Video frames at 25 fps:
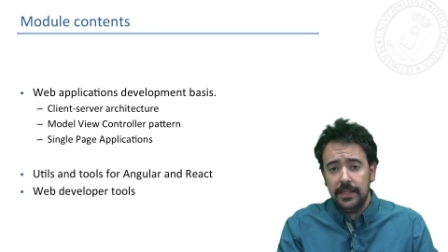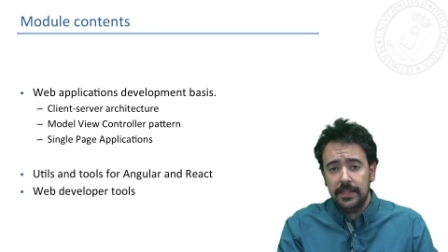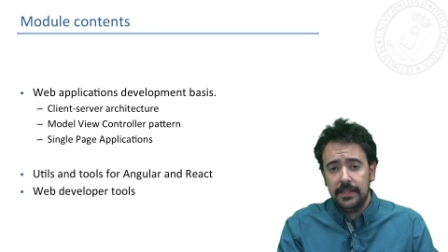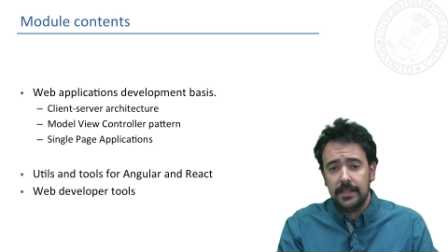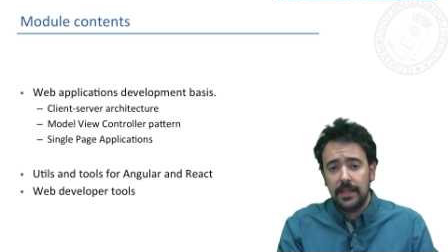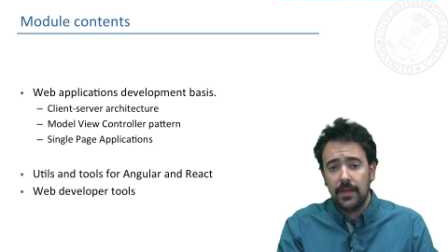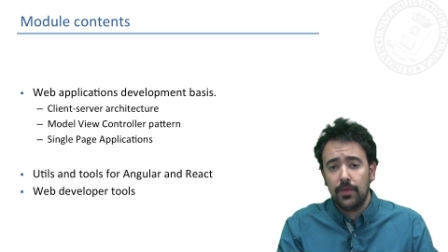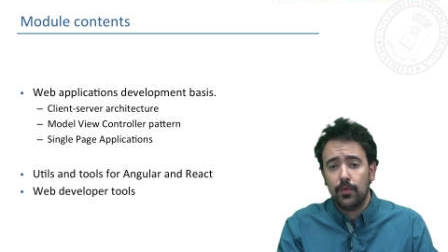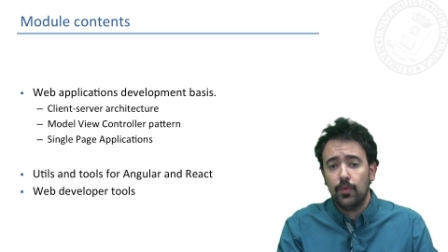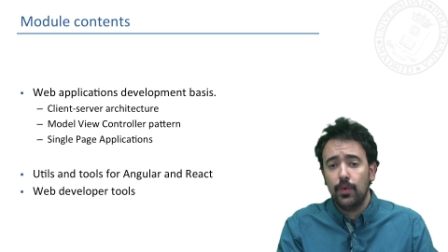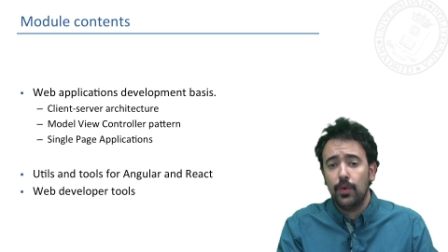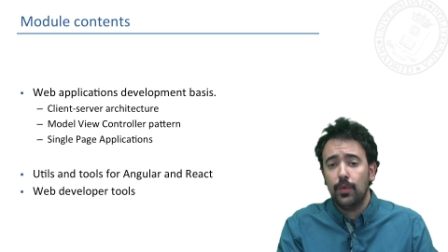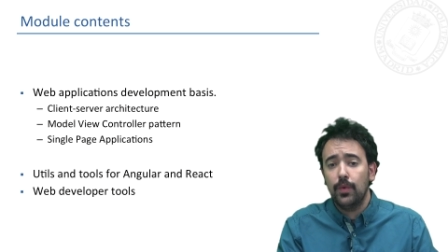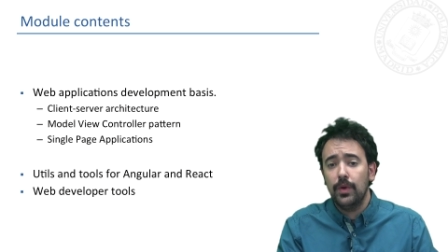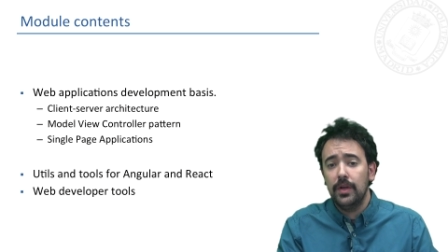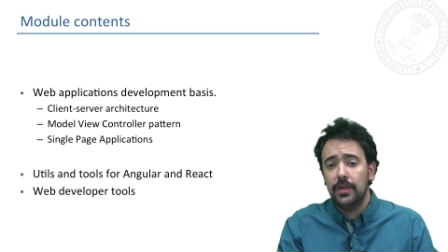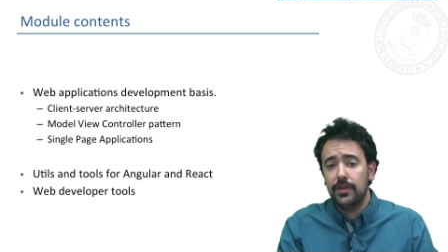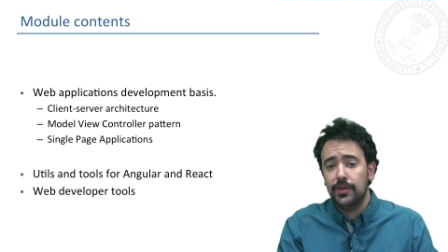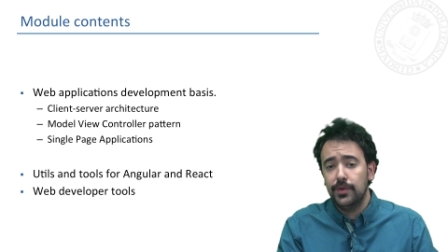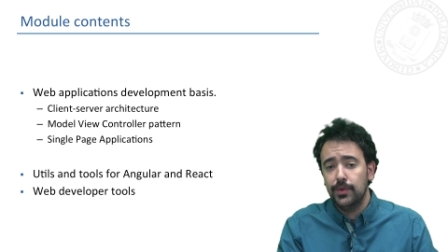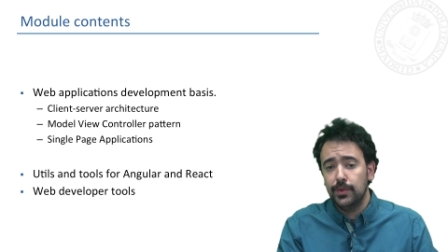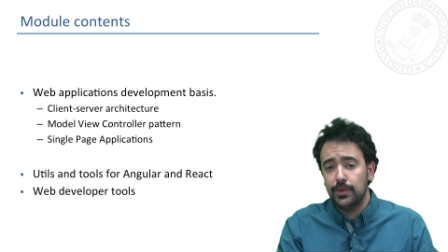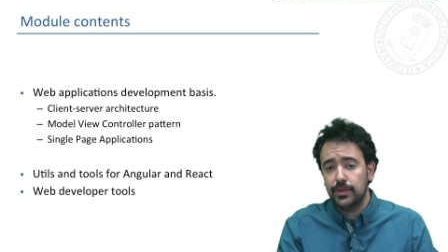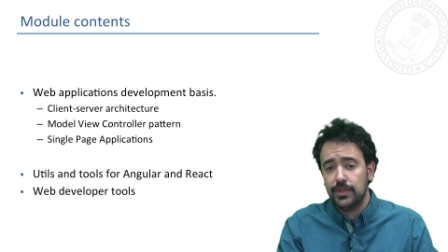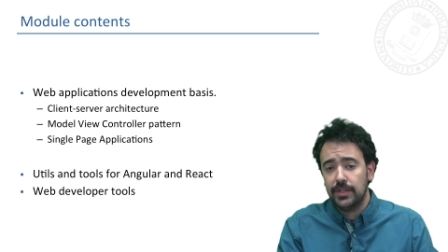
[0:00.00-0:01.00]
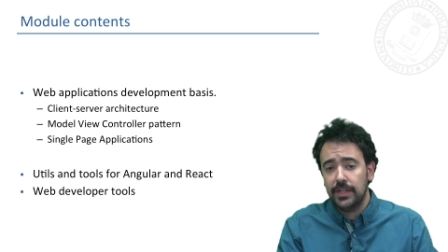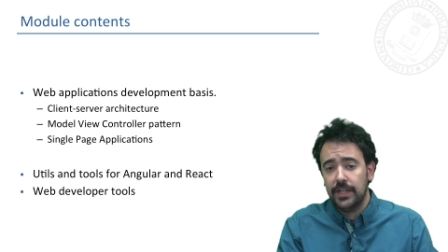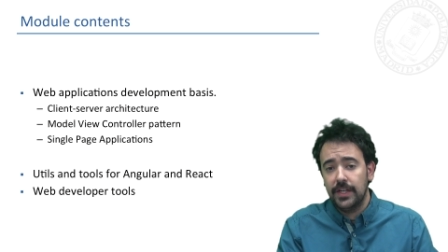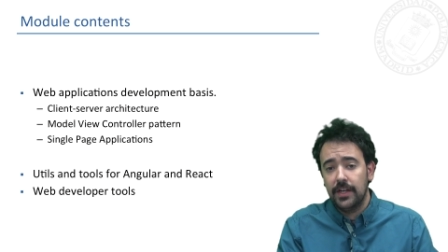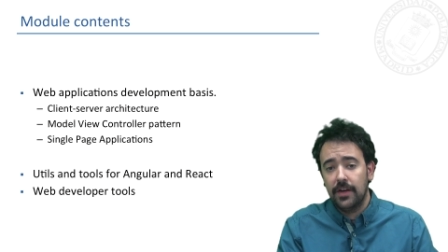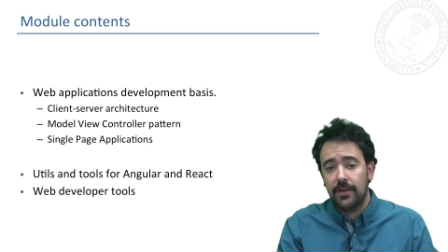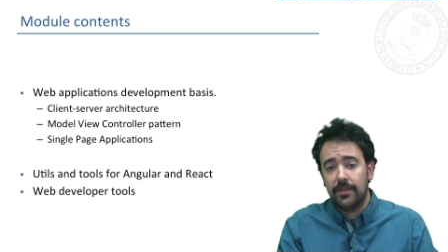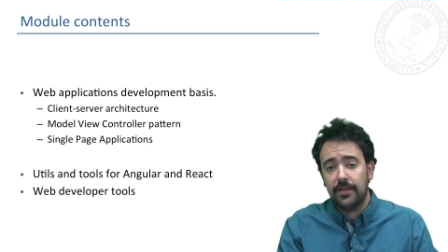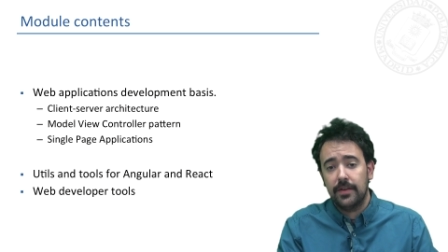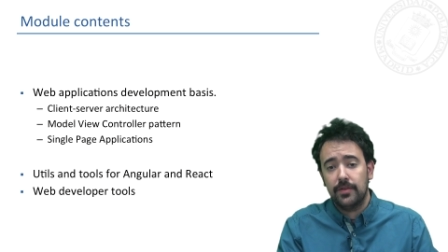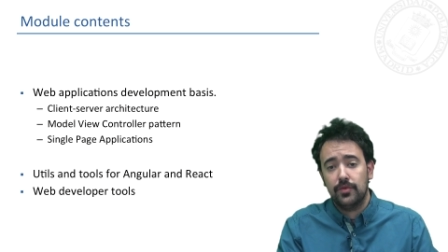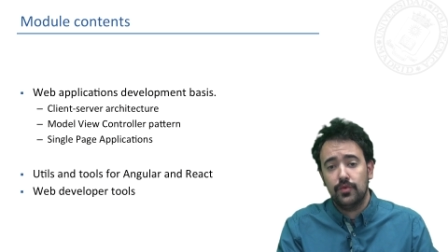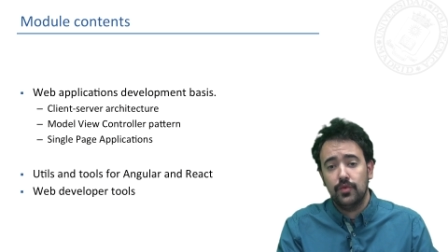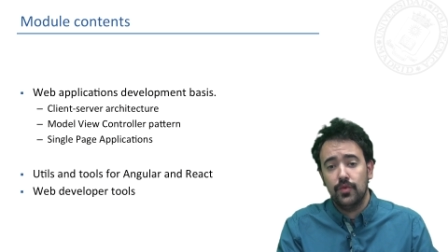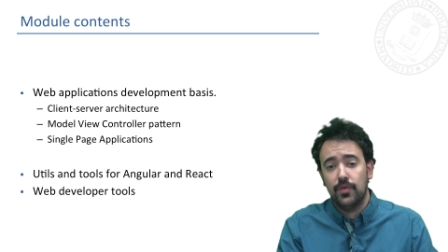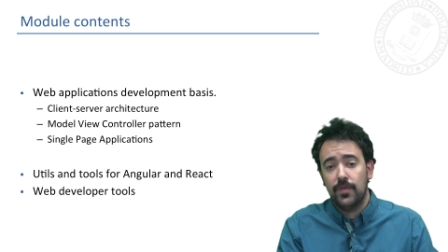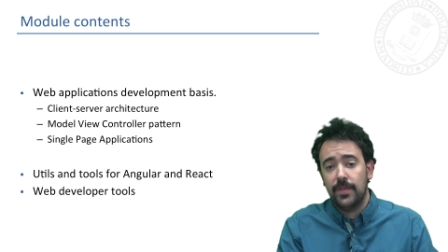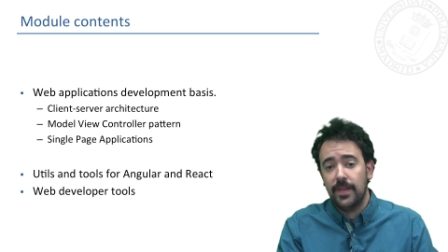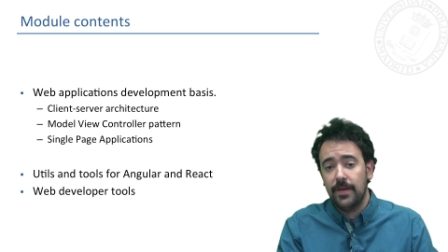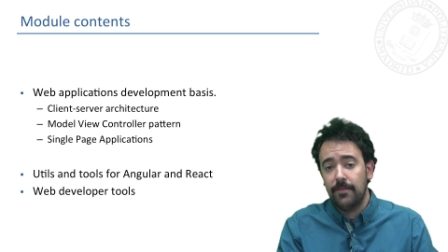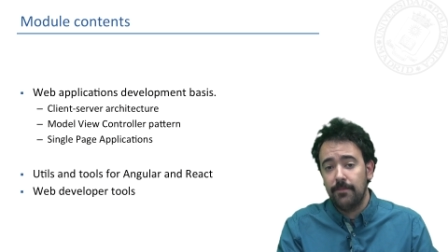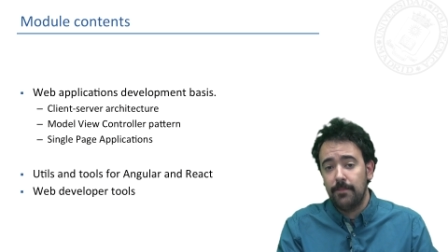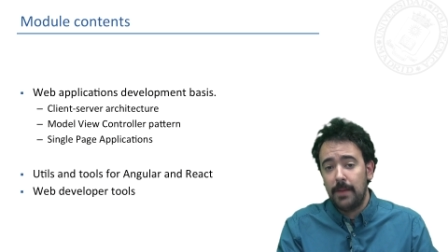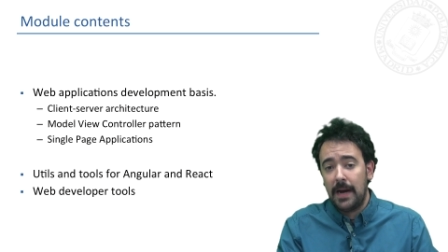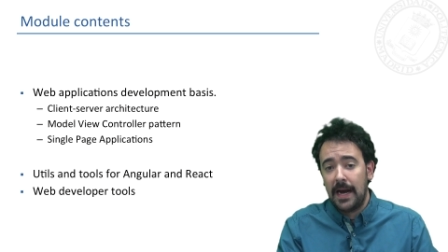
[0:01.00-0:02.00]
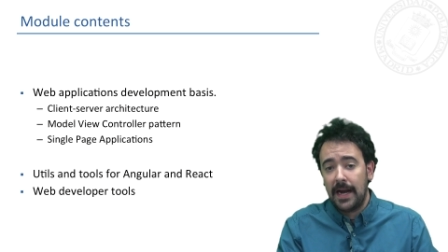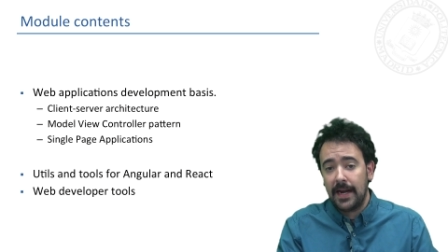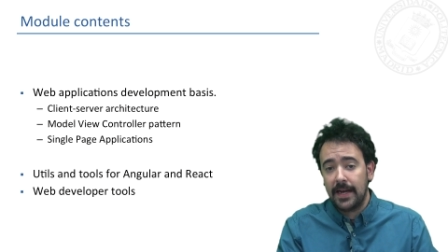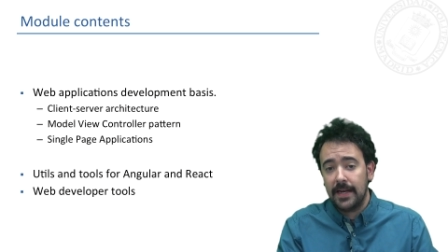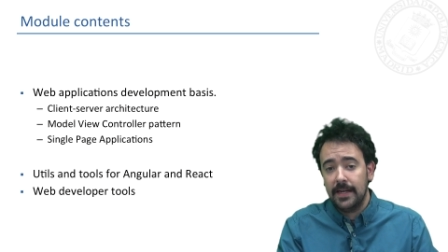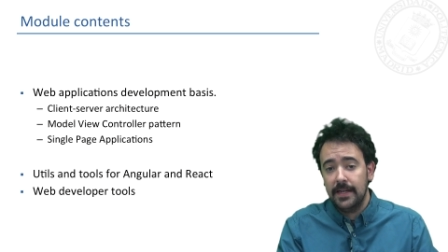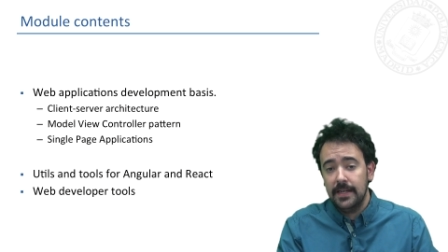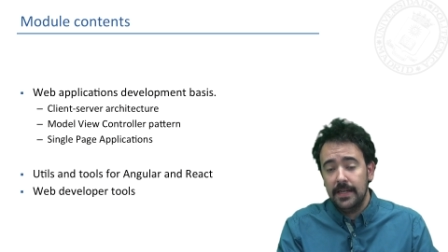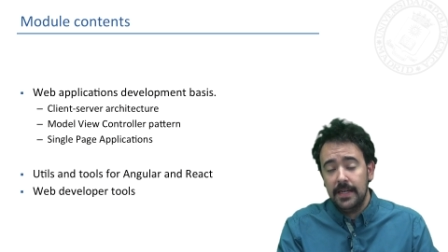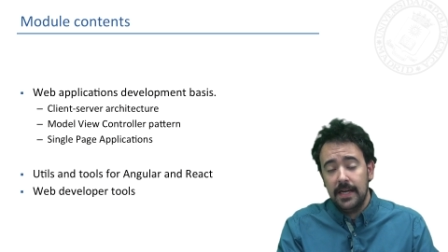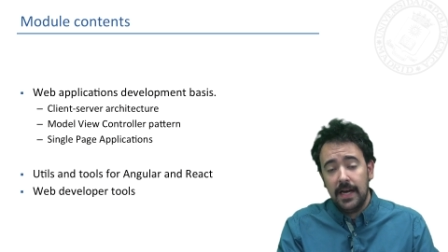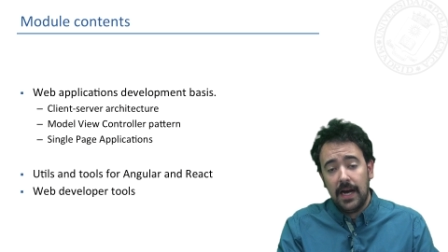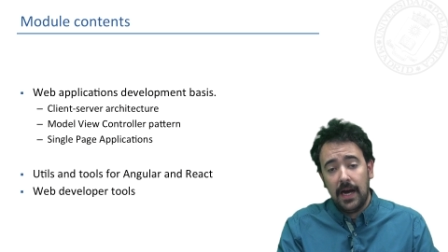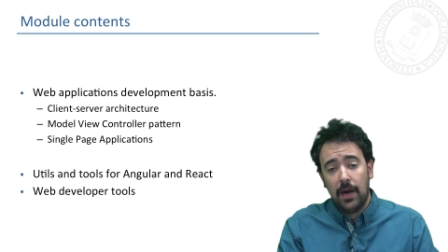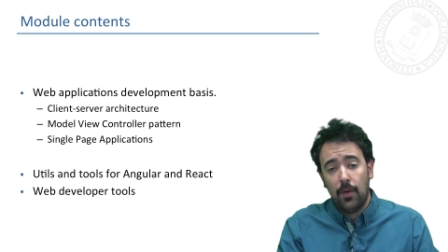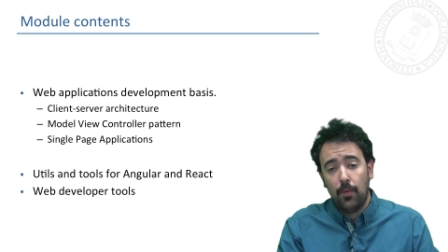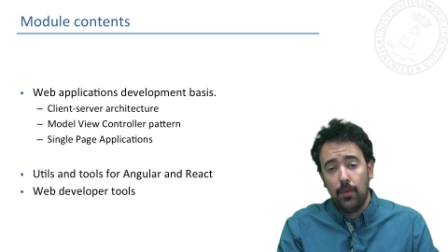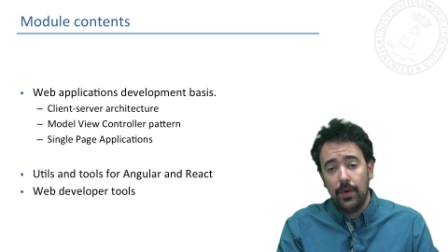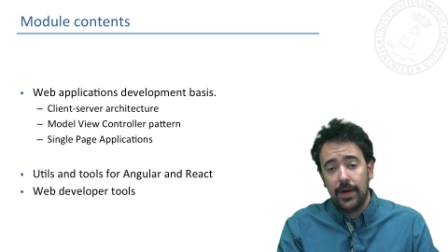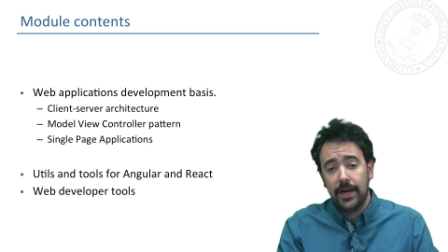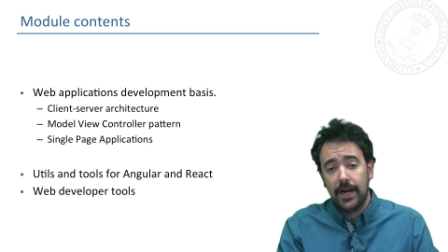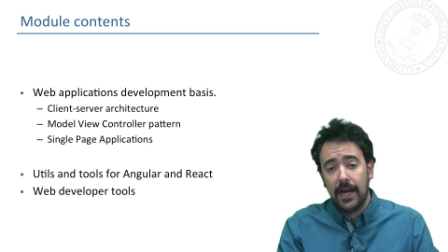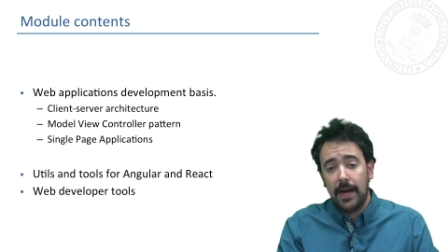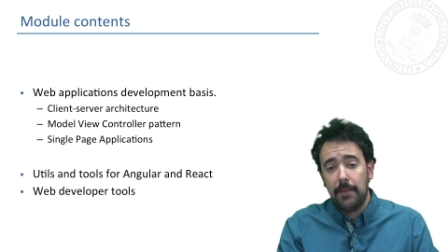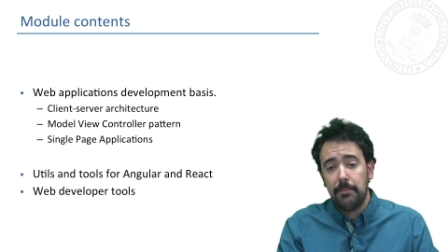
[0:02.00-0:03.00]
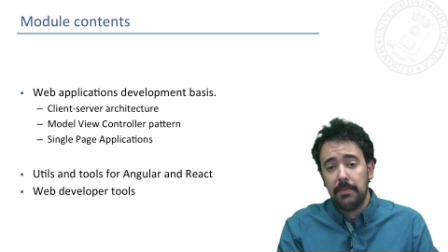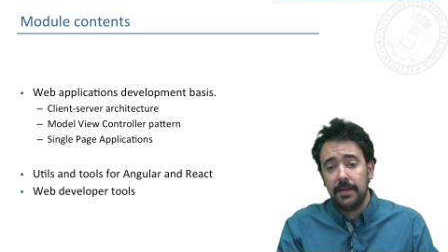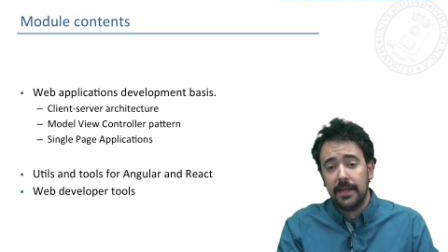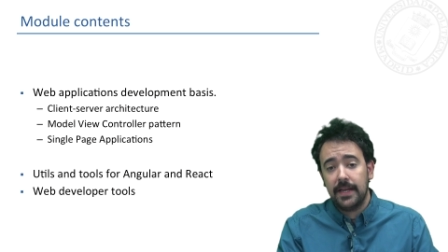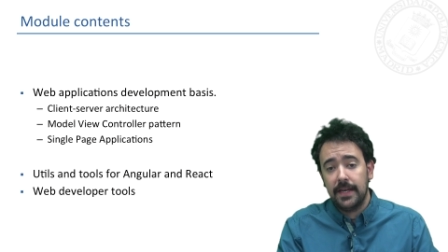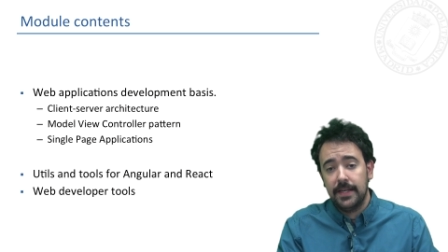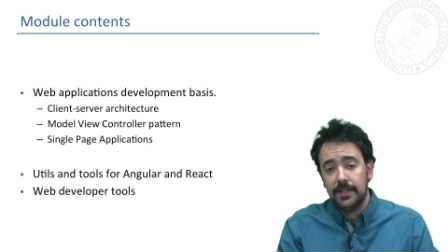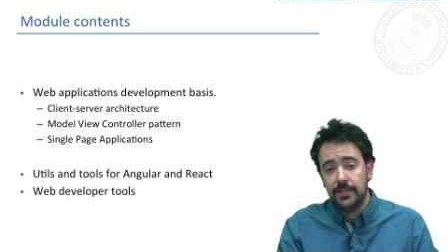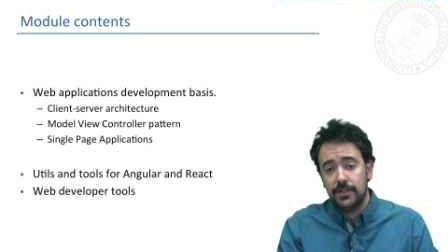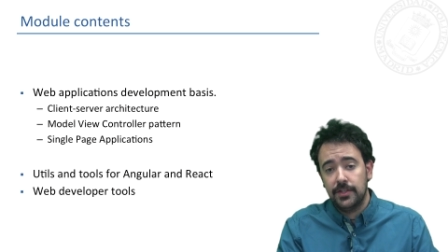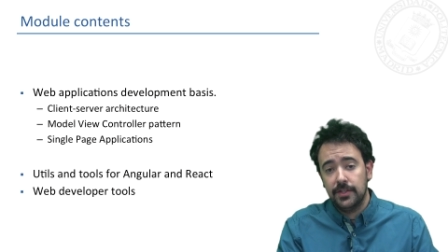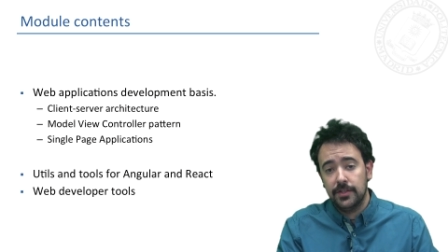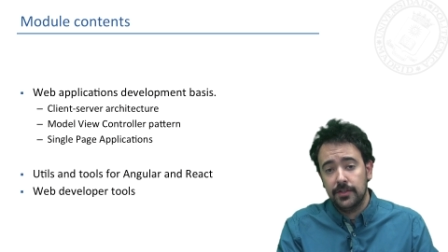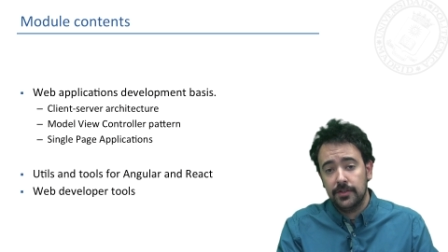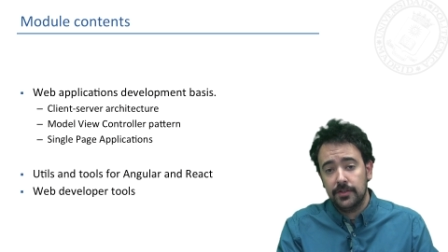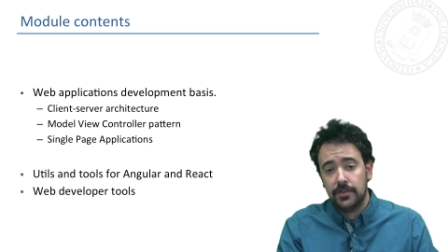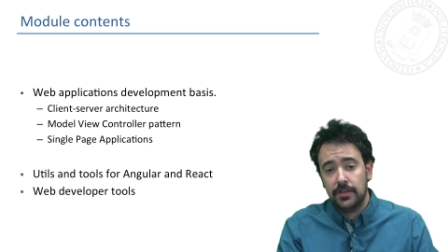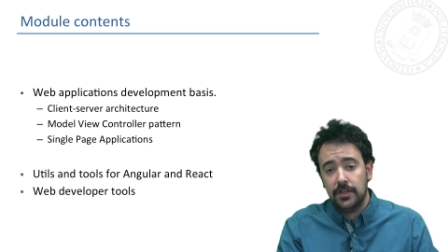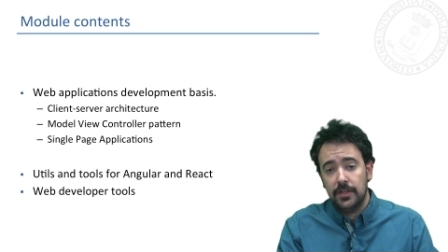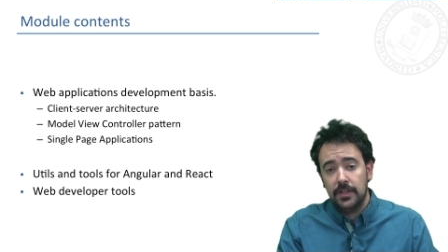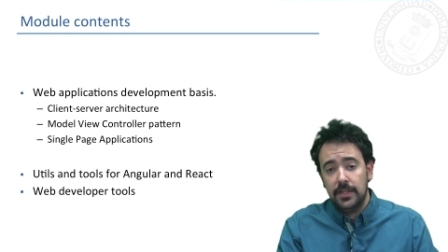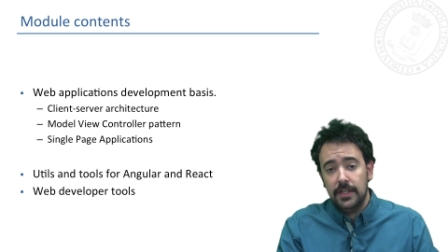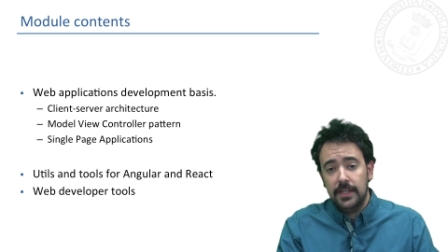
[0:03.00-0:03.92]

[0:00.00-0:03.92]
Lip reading: that we will use in order to debug our applications